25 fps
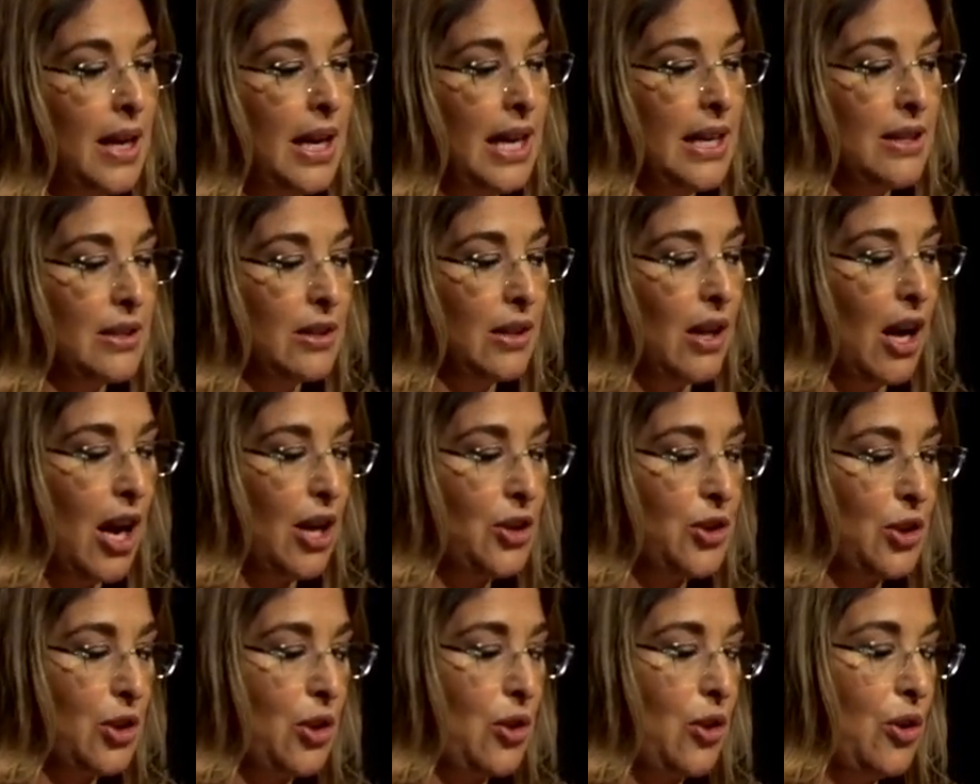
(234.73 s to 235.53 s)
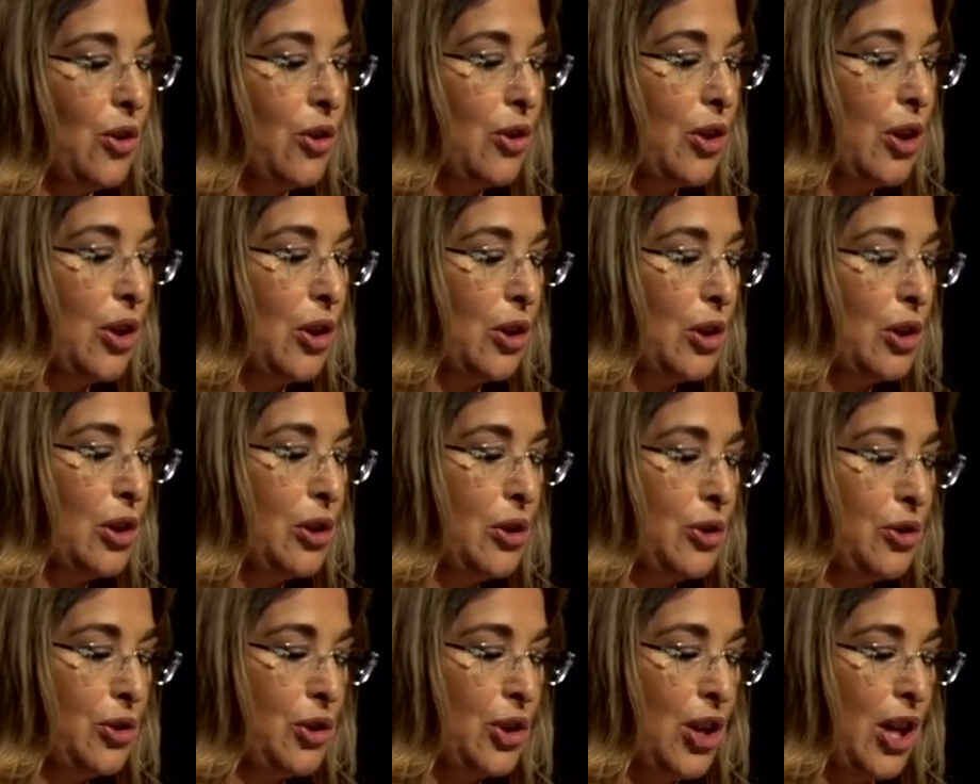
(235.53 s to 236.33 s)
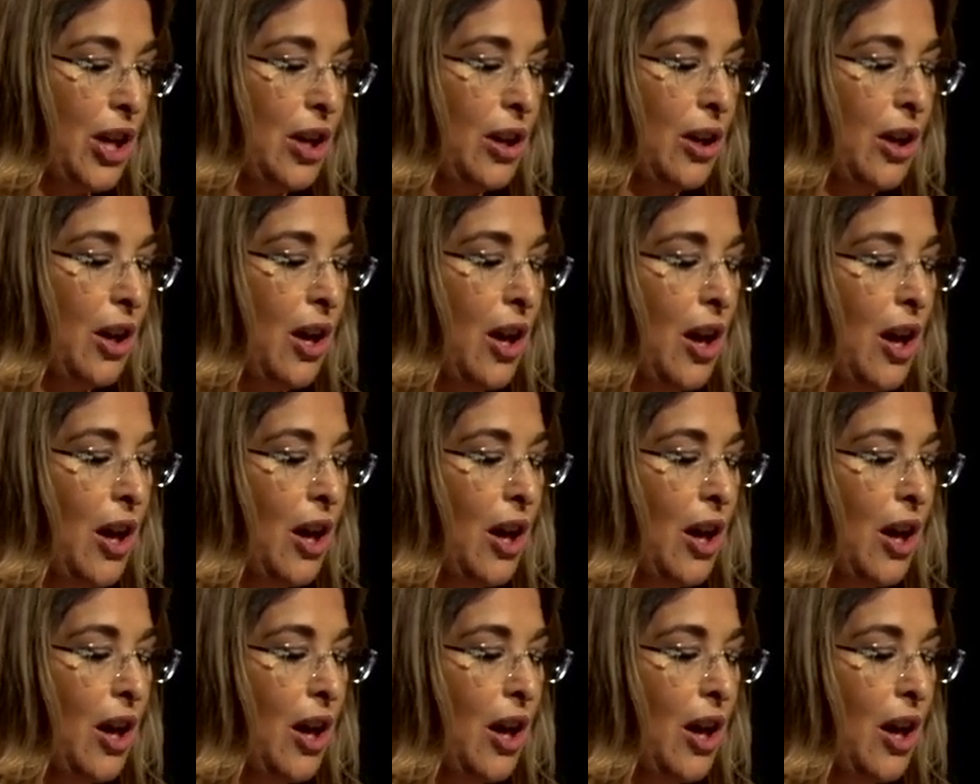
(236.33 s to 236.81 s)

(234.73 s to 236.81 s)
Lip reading: its logical conclusion.